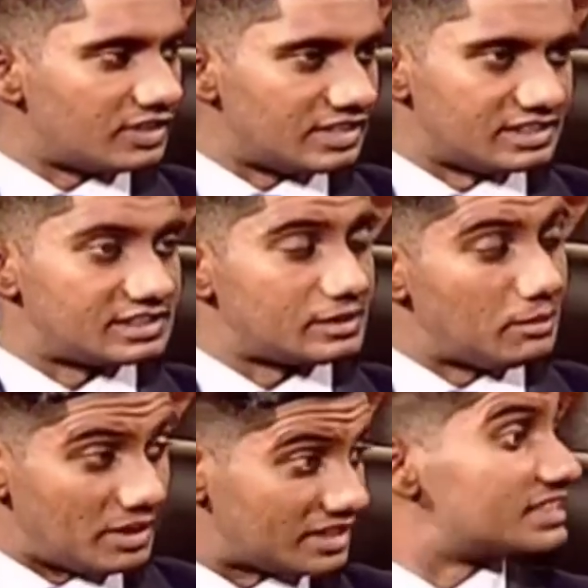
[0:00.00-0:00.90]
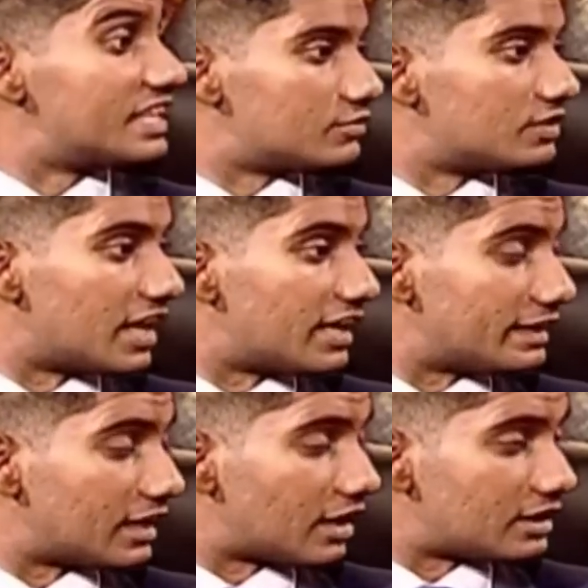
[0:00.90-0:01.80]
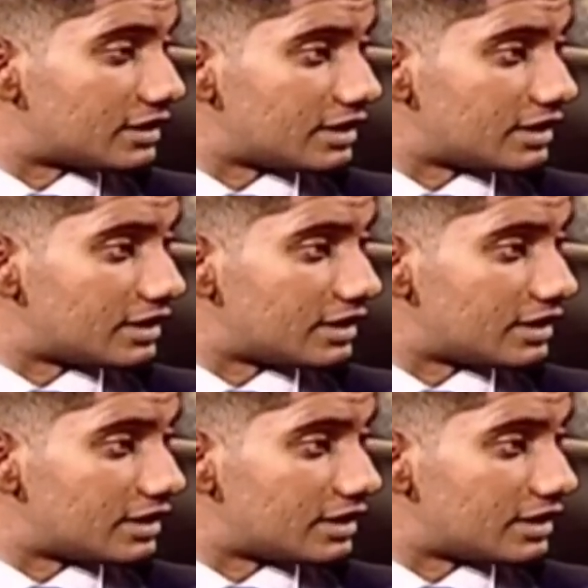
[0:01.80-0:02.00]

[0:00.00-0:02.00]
this mess that we are in currently?